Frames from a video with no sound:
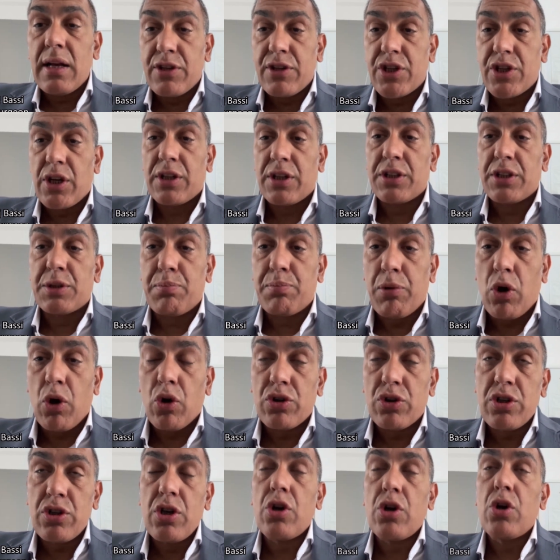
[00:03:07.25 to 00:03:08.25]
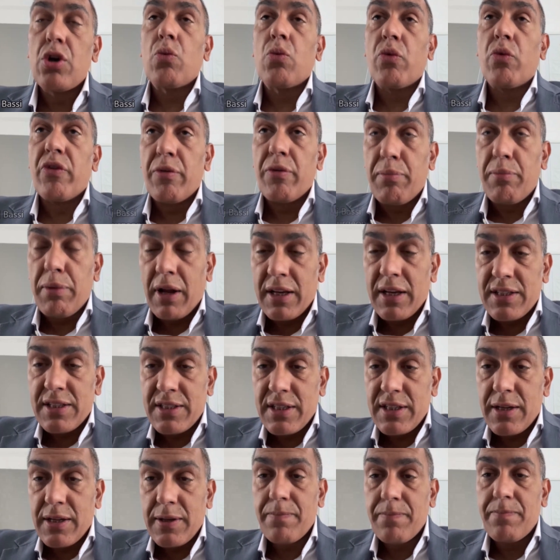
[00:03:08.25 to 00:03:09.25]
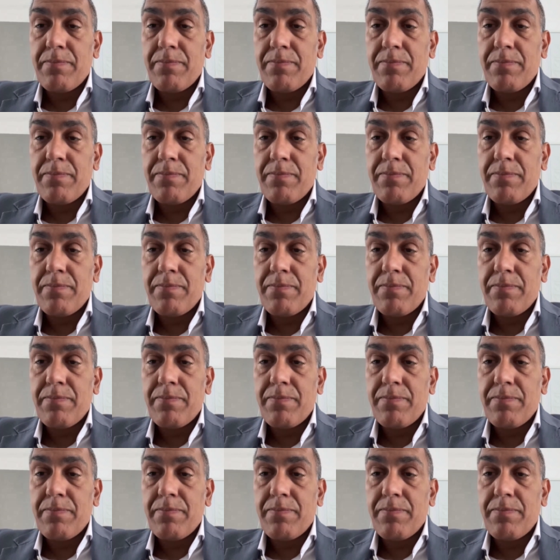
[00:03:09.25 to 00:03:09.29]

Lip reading: If the shunt's blocked, we replace